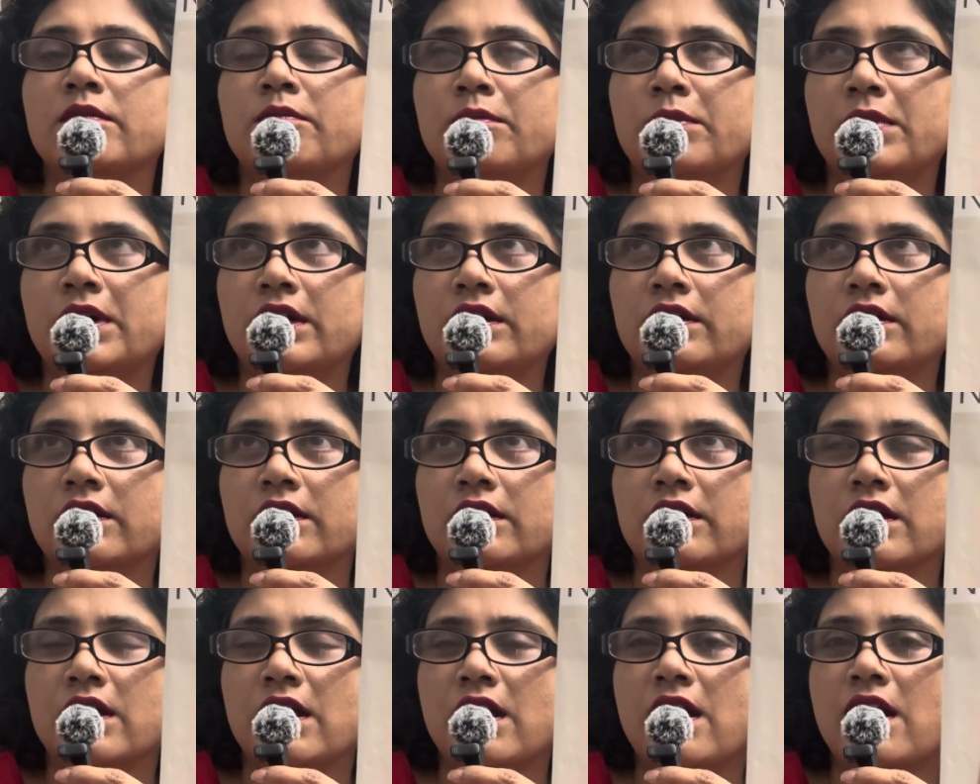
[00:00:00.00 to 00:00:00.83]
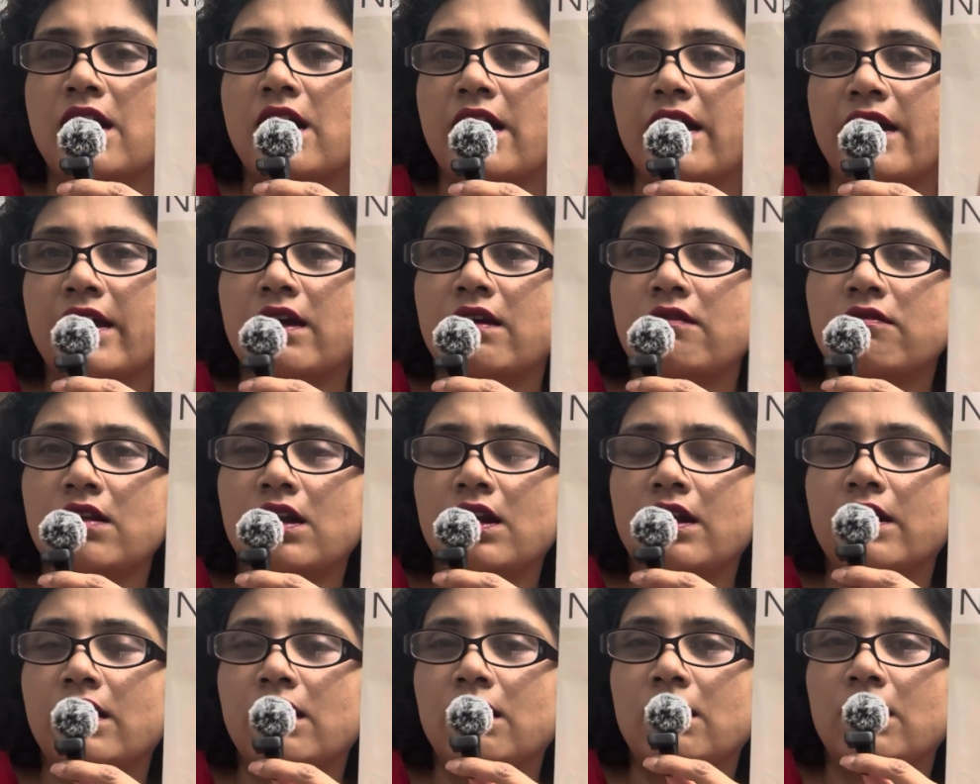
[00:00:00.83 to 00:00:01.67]
But I have a
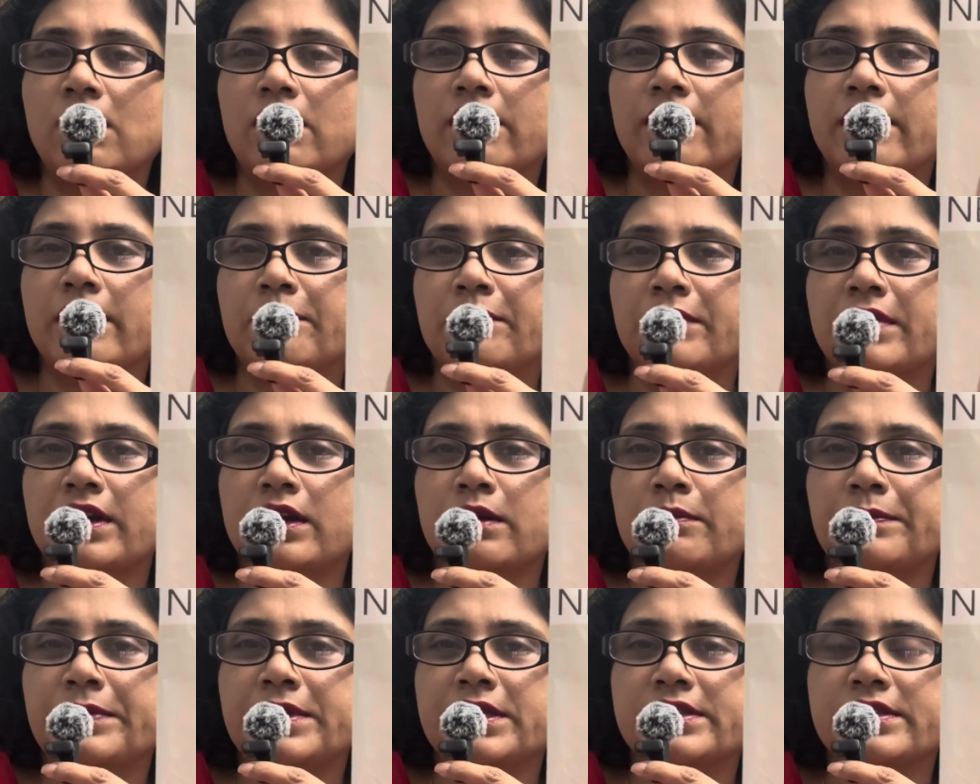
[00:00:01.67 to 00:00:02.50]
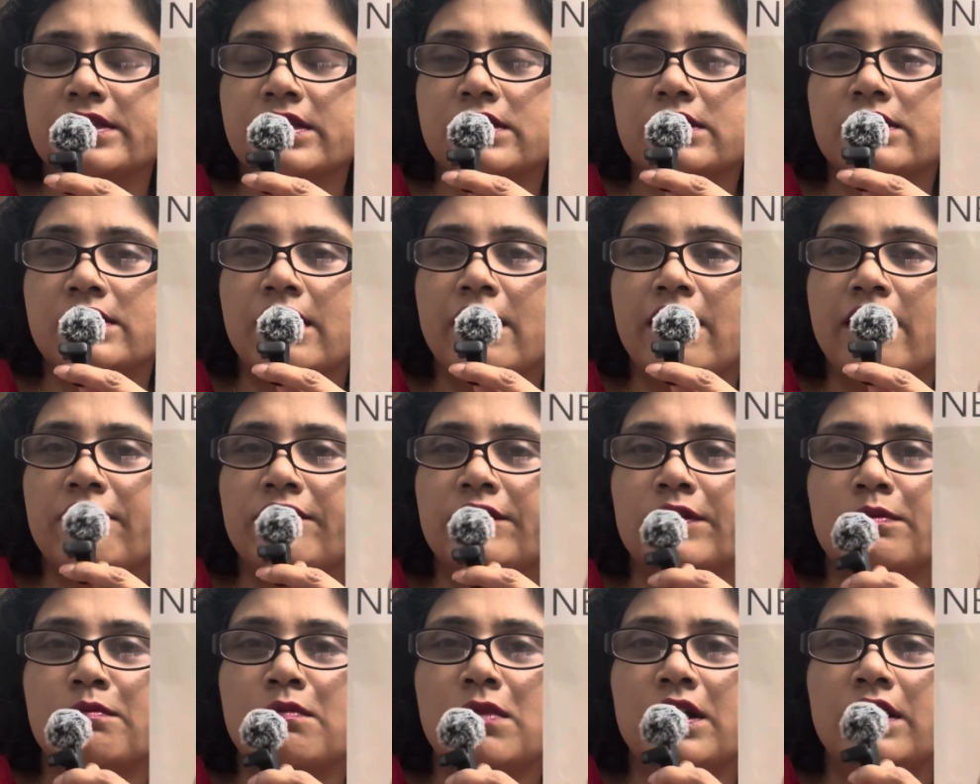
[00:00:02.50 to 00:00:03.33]
little remnant pieces
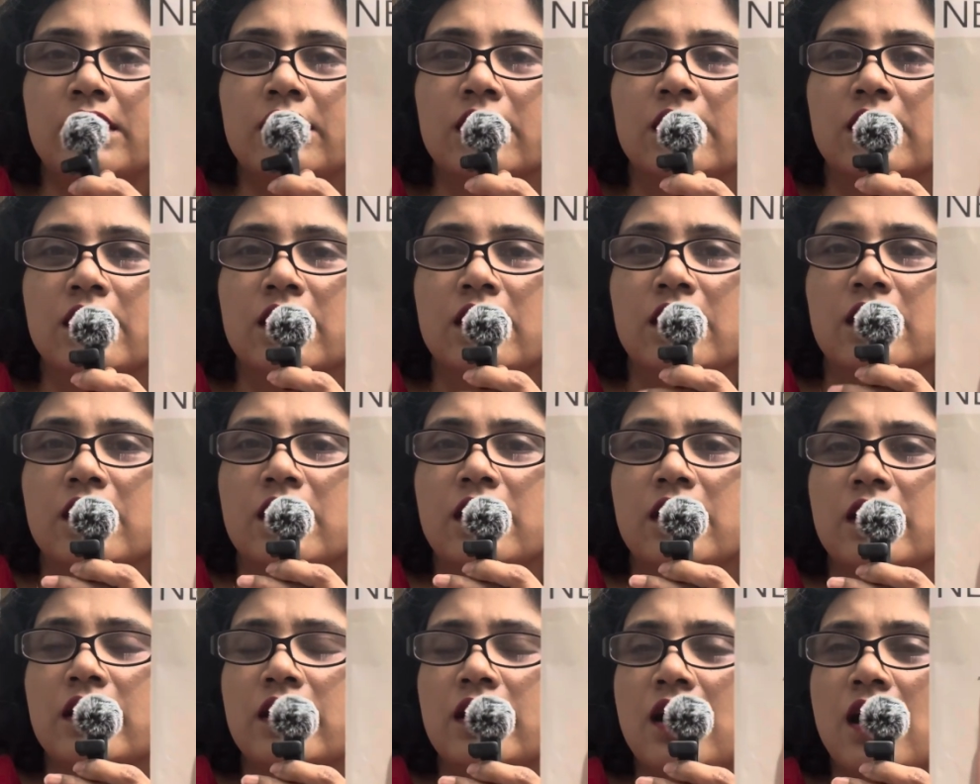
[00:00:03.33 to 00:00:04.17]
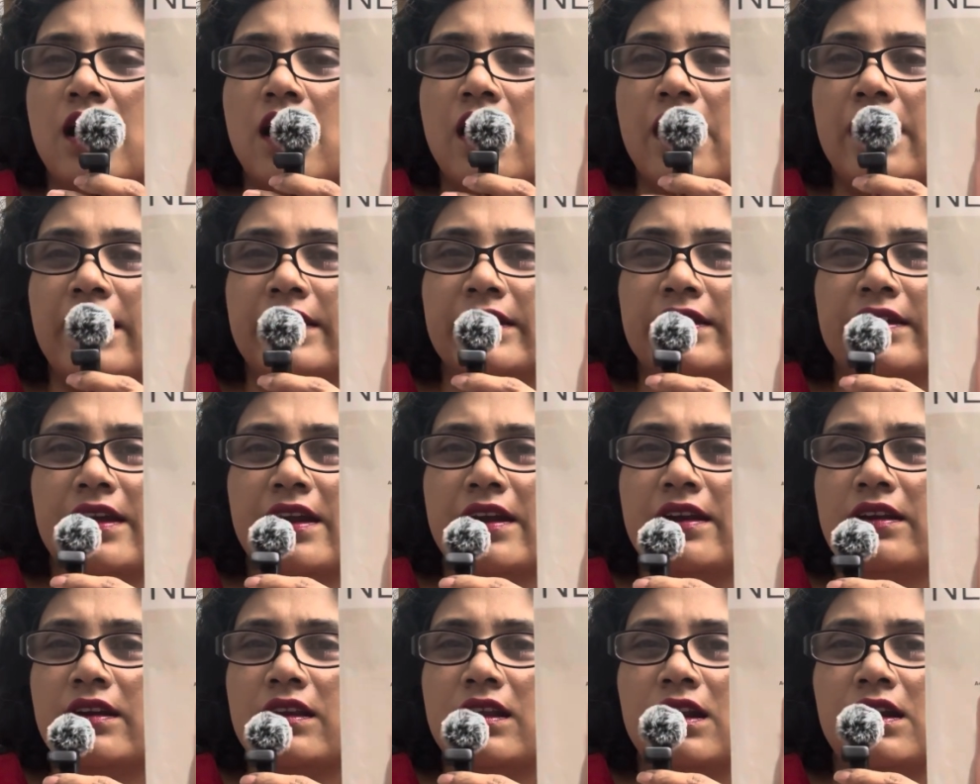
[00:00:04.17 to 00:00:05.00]
left, but I
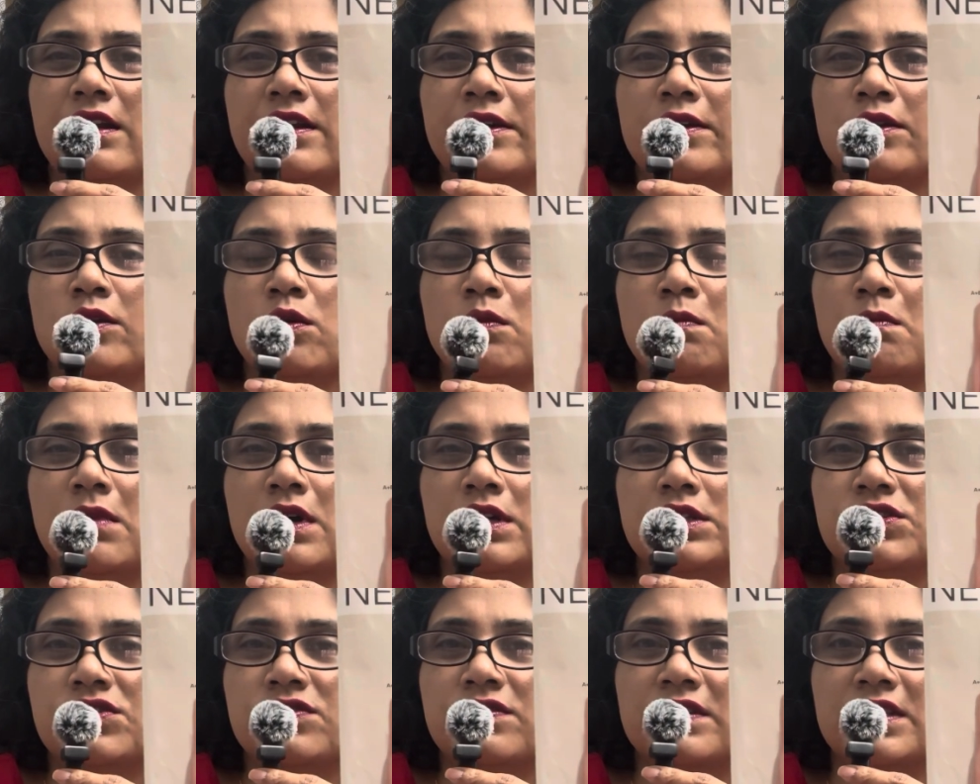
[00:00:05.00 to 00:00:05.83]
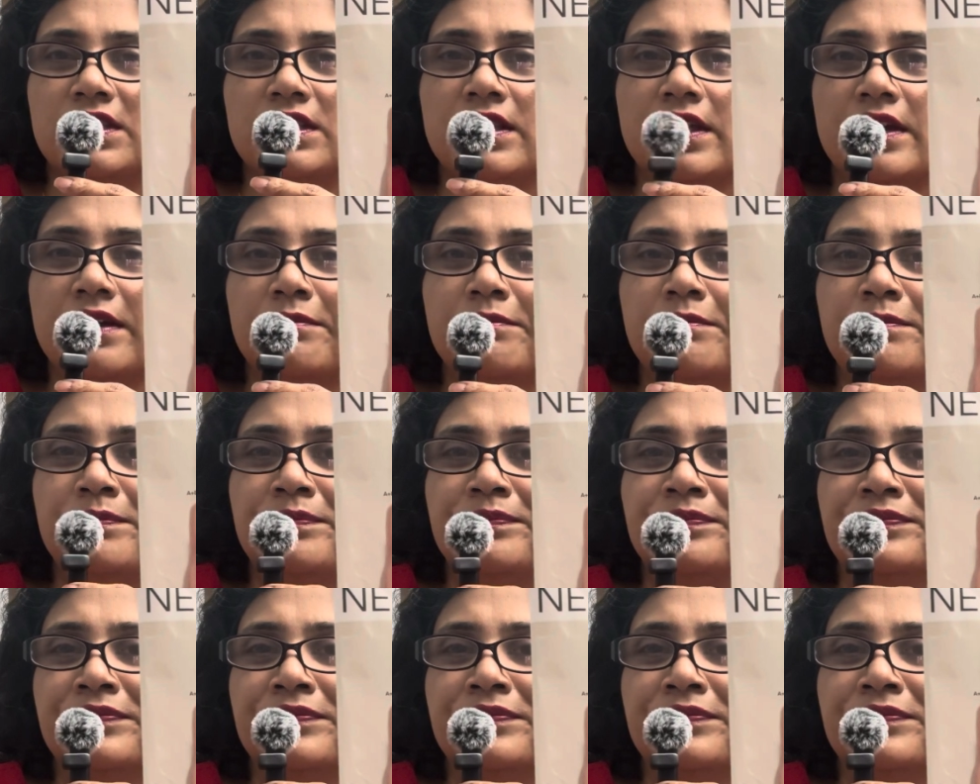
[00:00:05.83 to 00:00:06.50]
can't really do much with them,